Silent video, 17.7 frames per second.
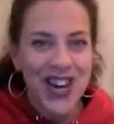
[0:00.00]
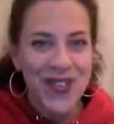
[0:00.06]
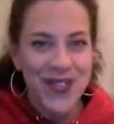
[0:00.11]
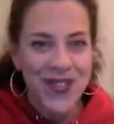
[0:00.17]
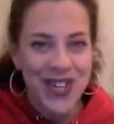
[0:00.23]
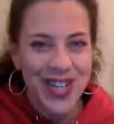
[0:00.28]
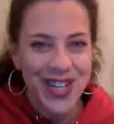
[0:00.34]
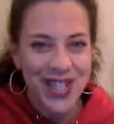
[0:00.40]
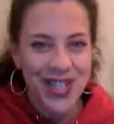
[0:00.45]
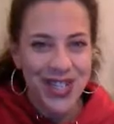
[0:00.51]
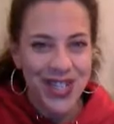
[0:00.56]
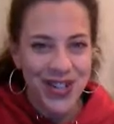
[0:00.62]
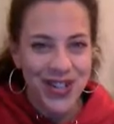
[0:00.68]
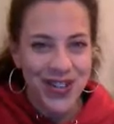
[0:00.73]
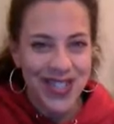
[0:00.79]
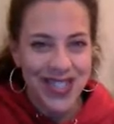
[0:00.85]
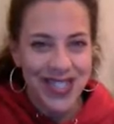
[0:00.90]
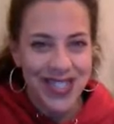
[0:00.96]
of
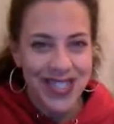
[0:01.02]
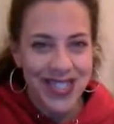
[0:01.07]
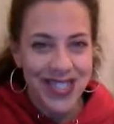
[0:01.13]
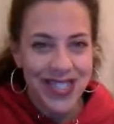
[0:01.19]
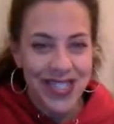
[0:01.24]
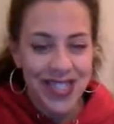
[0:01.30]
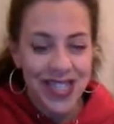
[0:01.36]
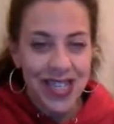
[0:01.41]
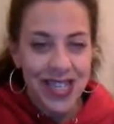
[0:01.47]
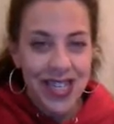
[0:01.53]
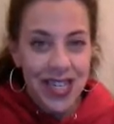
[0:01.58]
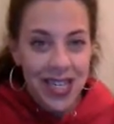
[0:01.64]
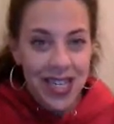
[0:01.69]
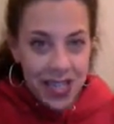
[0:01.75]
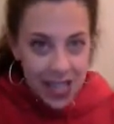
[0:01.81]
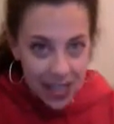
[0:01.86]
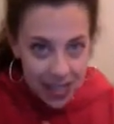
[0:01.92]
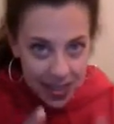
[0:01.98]
reassurance,
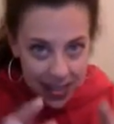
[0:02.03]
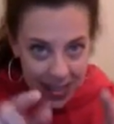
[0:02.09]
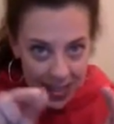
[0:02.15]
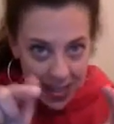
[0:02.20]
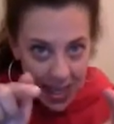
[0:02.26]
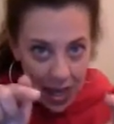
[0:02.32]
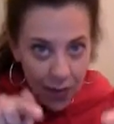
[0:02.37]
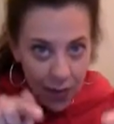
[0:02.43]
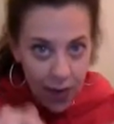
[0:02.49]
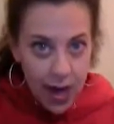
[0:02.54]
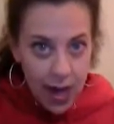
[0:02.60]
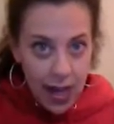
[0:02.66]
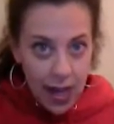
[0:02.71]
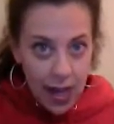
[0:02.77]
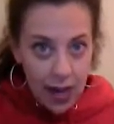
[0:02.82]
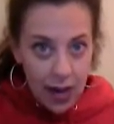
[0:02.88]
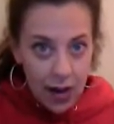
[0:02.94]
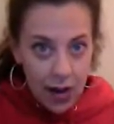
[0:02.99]
stay
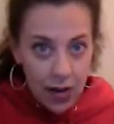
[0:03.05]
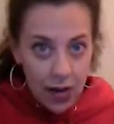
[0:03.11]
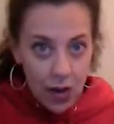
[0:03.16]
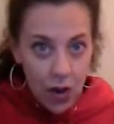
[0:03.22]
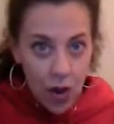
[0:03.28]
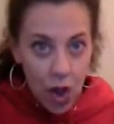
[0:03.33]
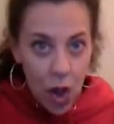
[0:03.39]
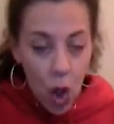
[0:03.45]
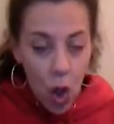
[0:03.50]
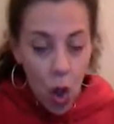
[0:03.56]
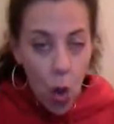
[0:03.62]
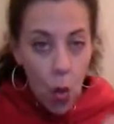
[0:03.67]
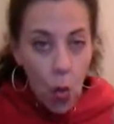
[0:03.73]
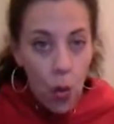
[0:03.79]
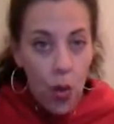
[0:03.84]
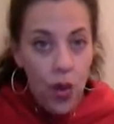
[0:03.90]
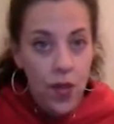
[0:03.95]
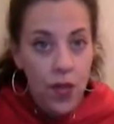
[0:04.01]
right here
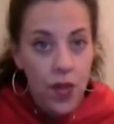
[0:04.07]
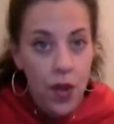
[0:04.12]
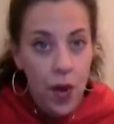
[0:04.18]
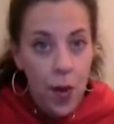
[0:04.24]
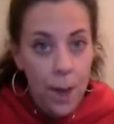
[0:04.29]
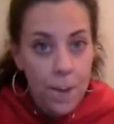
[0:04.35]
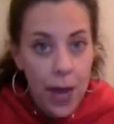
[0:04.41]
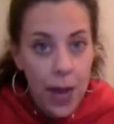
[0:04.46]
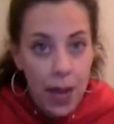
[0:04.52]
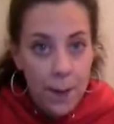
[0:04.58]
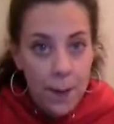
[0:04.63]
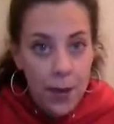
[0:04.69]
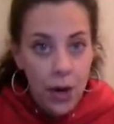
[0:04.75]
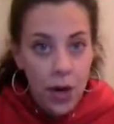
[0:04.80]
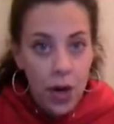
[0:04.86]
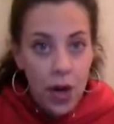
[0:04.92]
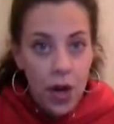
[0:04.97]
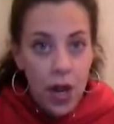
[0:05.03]
with your
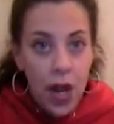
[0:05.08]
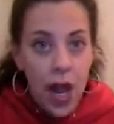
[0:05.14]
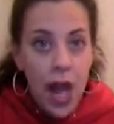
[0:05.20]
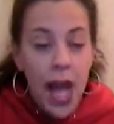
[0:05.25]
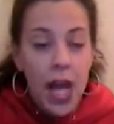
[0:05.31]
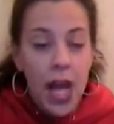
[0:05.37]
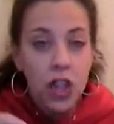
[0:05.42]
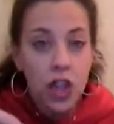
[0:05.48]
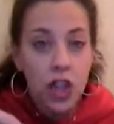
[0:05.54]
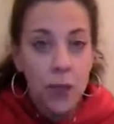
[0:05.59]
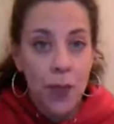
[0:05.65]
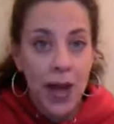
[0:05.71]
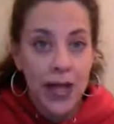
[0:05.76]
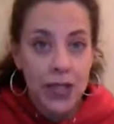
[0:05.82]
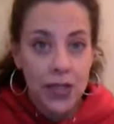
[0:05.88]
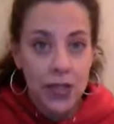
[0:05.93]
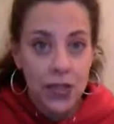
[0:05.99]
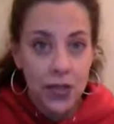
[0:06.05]
paper and your
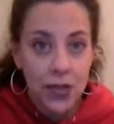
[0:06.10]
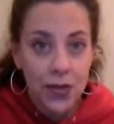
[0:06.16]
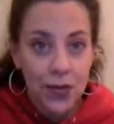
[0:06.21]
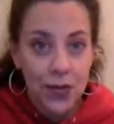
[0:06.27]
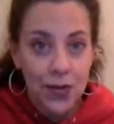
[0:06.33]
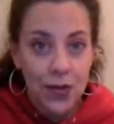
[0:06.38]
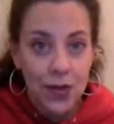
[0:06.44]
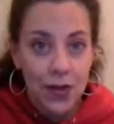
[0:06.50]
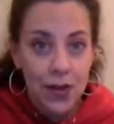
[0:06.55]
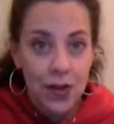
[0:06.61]
pencil.